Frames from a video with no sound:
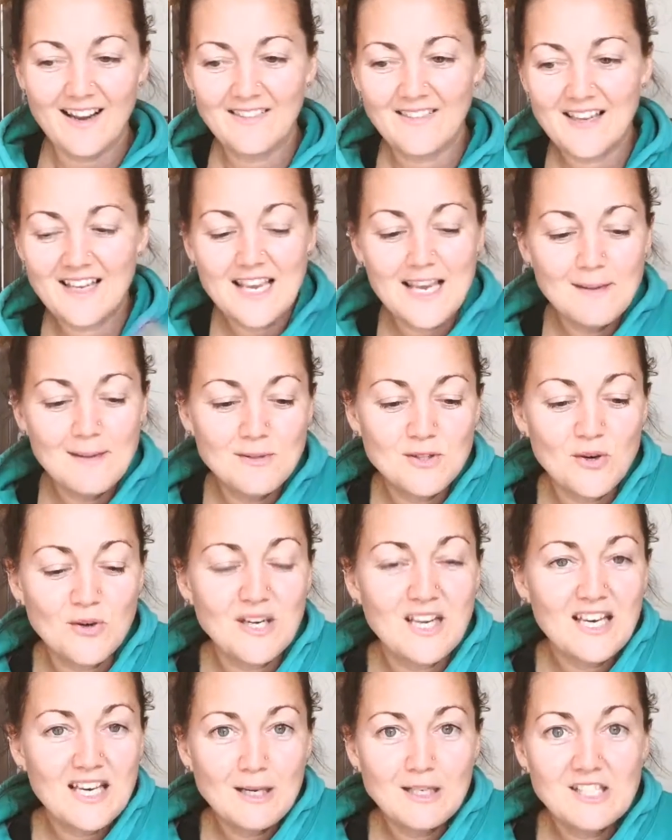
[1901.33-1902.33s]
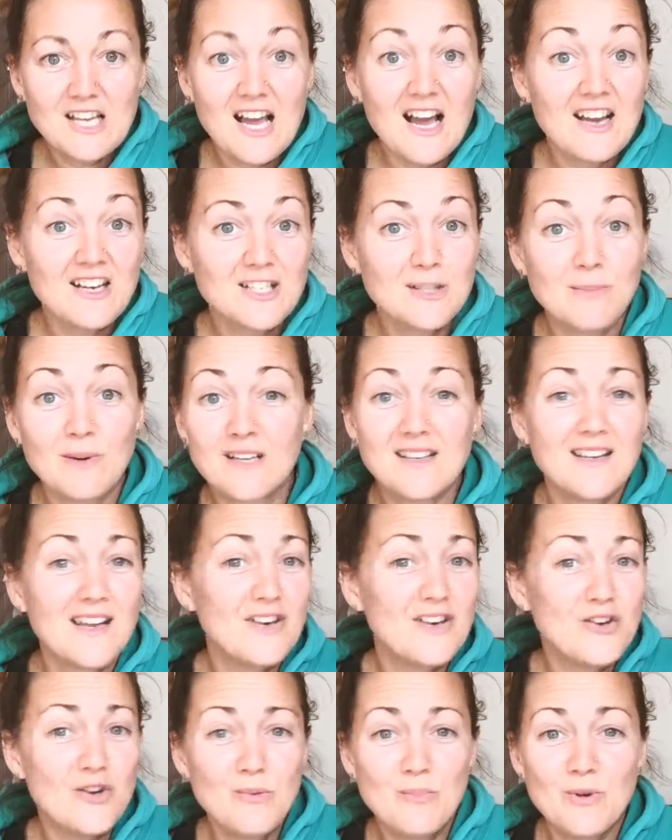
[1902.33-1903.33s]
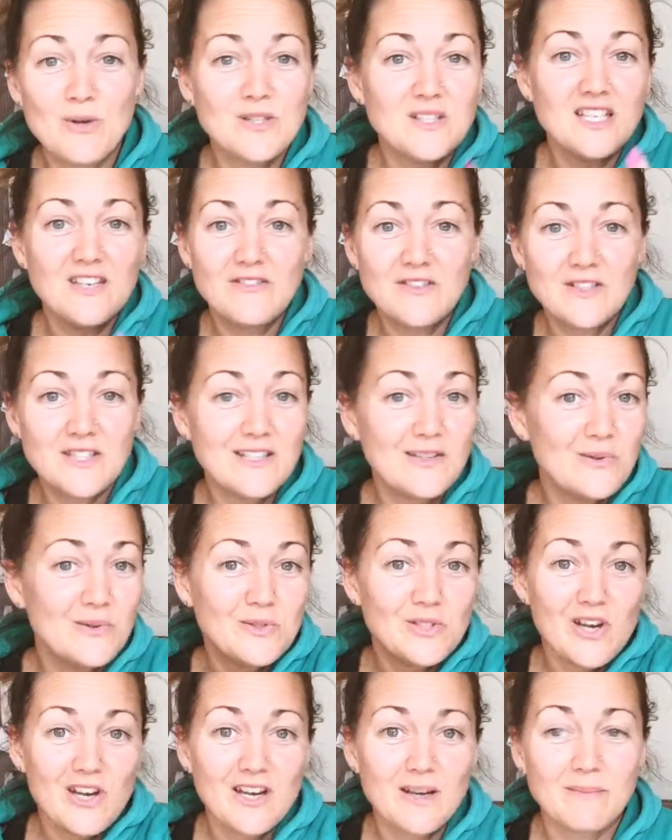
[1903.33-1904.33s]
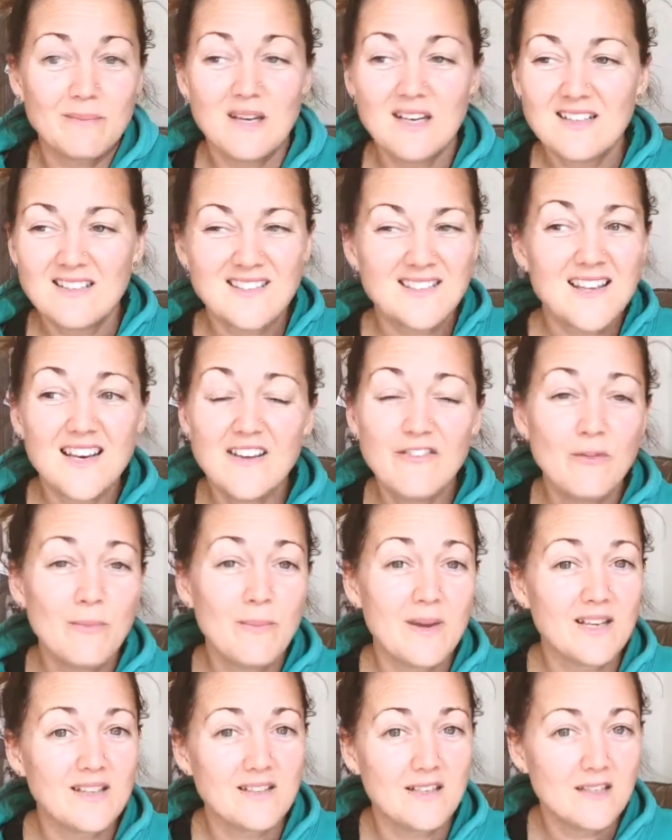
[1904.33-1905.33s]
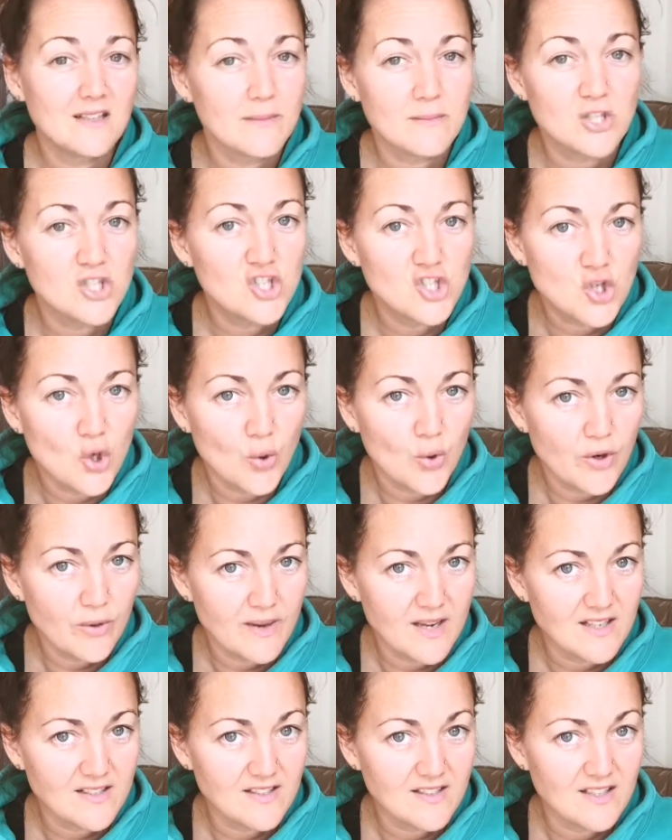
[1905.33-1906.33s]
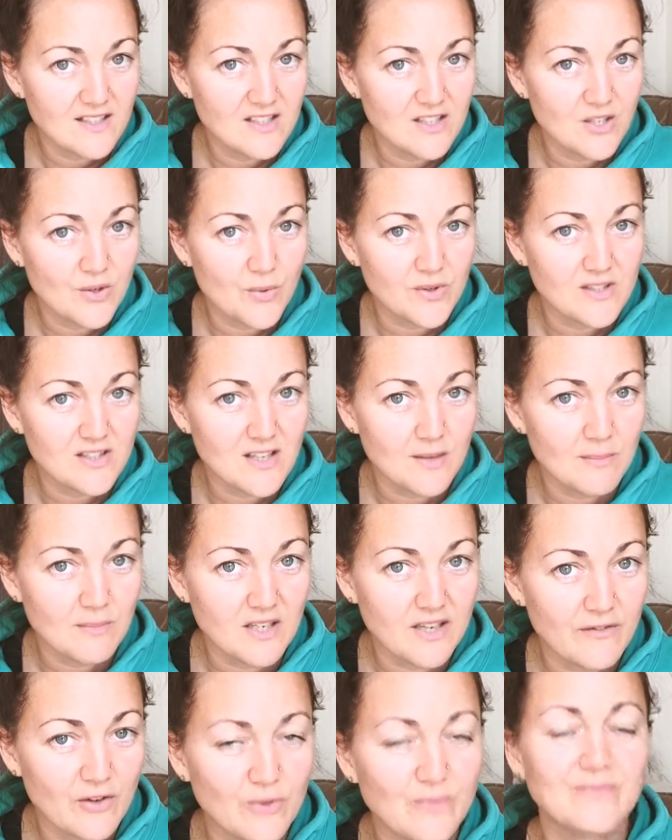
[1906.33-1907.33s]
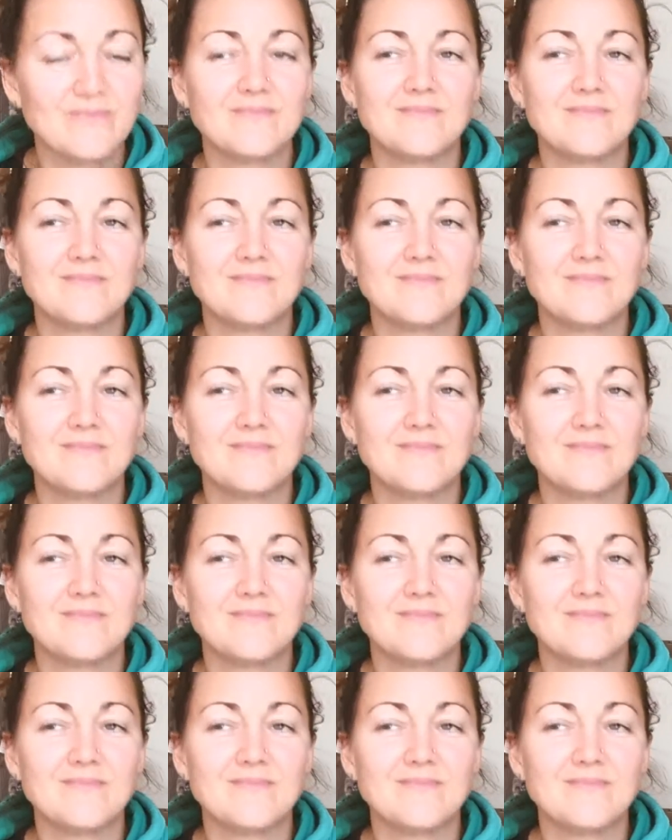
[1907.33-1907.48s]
that keeps on getting touched by a new person every single time. Does that even make sense? I'm sure it makes sense to you on some level.